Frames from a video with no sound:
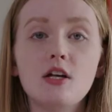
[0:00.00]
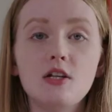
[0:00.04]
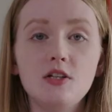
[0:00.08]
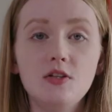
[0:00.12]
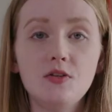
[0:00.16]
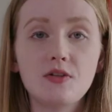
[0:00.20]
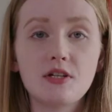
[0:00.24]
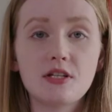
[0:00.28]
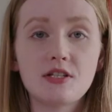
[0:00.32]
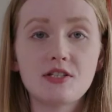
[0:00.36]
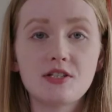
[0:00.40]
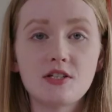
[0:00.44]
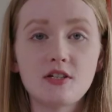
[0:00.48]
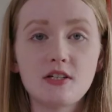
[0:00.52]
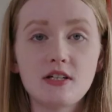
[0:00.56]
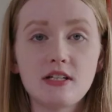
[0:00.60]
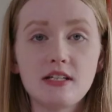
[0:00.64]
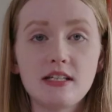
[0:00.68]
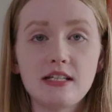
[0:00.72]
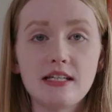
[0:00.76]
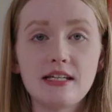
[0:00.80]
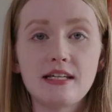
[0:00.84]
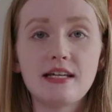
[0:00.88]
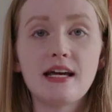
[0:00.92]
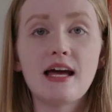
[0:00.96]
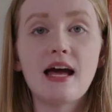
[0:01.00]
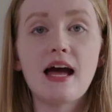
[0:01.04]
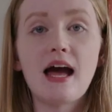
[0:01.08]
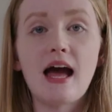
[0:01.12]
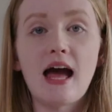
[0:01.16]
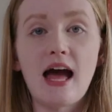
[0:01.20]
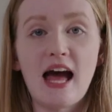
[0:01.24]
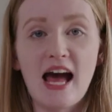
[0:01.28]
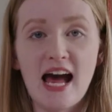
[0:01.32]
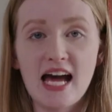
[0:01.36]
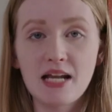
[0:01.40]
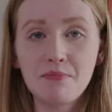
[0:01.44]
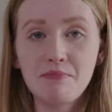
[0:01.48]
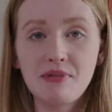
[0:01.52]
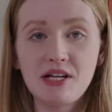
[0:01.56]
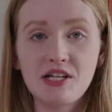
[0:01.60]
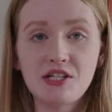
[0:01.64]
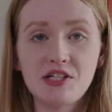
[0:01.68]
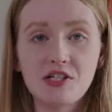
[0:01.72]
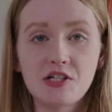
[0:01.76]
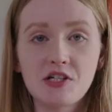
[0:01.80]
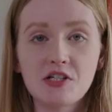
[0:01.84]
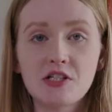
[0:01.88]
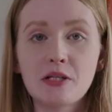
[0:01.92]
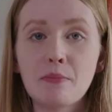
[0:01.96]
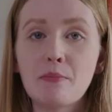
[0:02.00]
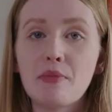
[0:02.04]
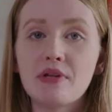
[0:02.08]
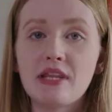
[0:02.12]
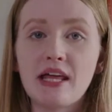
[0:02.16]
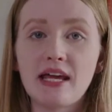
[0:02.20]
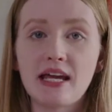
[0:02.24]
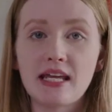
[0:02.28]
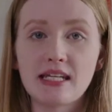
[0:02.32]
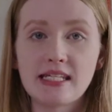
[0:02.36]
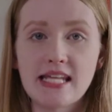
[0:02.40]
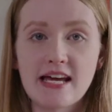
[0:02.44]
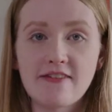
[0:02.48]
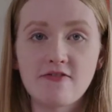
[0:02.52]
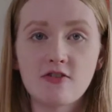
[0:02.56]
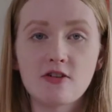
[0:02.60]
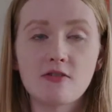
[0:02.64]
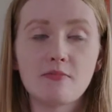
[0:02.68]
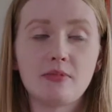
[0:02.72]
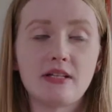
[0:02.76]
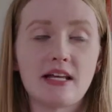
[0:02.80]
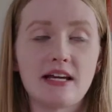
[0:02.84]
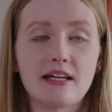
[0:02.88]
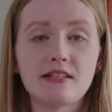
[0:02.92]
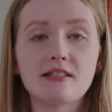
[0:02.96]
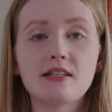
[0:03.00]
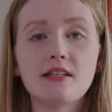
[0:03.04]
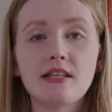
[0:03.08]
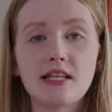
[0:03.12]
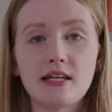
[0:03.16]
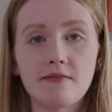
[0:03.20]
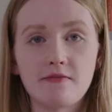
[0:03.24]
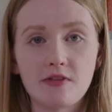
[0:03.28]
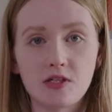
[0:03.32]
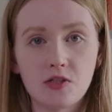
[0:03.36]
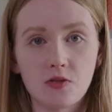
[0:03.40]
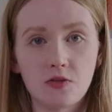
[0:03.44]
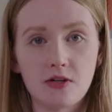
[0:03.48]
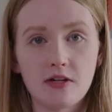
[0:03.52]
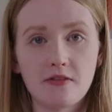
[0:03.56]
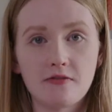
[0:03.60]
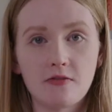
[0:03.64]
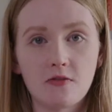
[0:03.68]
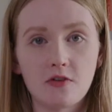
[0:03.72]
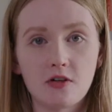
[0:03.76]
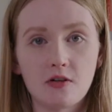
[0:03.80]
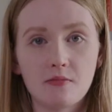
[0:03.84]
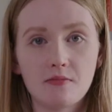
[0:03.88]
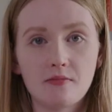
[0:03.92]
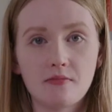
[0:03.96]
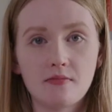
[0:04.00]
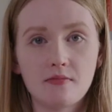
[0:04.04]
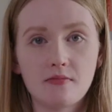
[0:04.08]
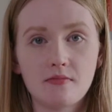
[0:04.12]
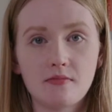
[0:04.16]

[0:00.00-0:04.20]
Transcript: You can certainly add pictures, but they can never replace the inventory form.